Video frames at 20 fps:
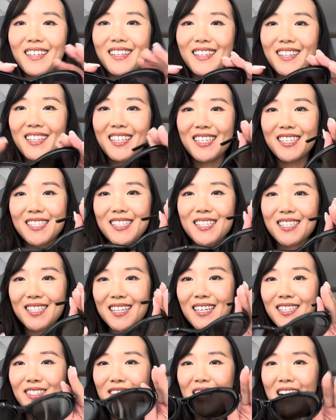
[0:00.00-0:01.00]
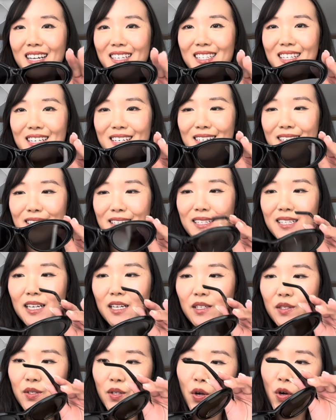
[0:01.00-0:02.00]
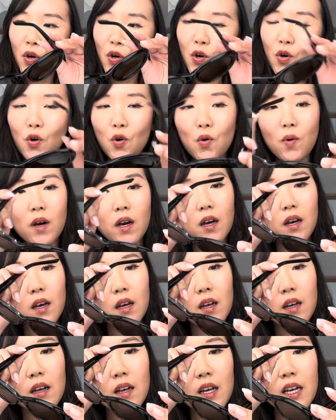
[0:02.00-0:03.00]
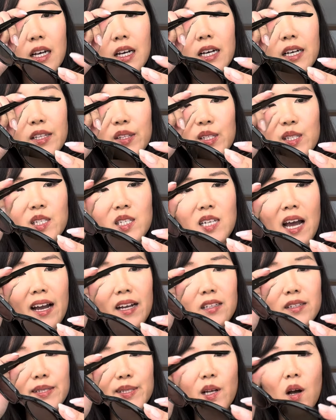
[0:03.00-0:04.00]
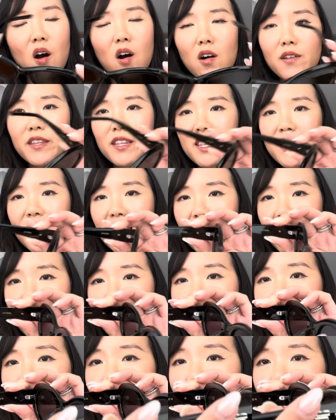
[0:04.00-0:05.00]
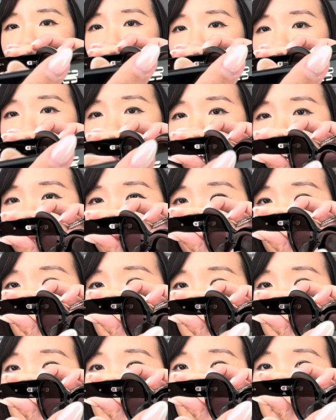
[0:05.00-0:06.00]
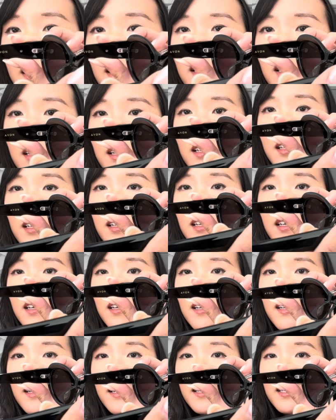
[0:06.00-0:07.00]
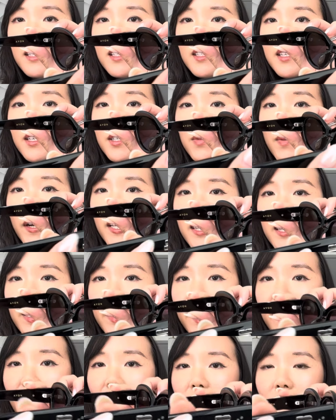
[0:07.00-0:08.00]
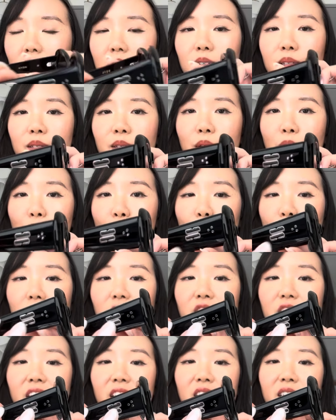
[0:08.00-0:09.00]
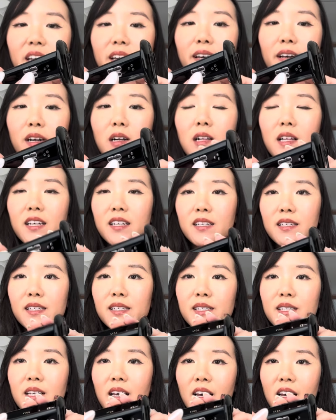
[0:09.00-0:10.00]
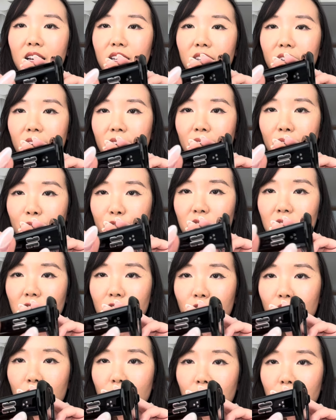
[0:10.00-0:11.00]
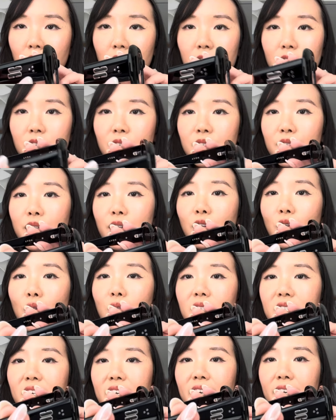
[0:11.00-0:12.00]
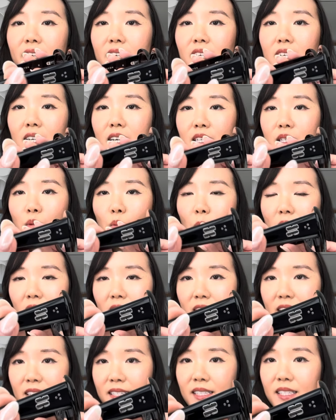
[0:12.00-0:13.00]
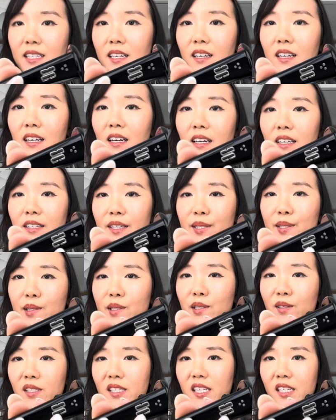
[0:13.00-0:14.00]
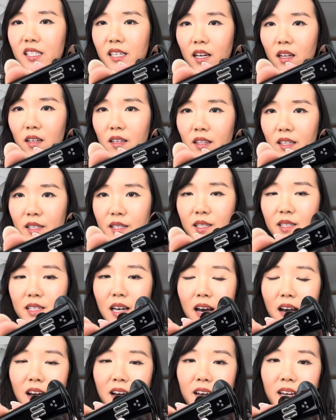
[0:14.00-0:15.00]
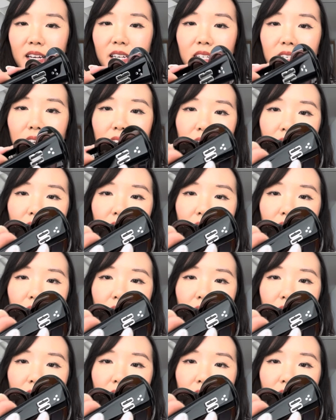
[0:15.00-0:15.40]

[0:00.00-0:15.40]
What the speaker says: These sunglasses. So the style is called the Avon. It says right there. So the detail is they have the little circles here as well as this little detail on the side.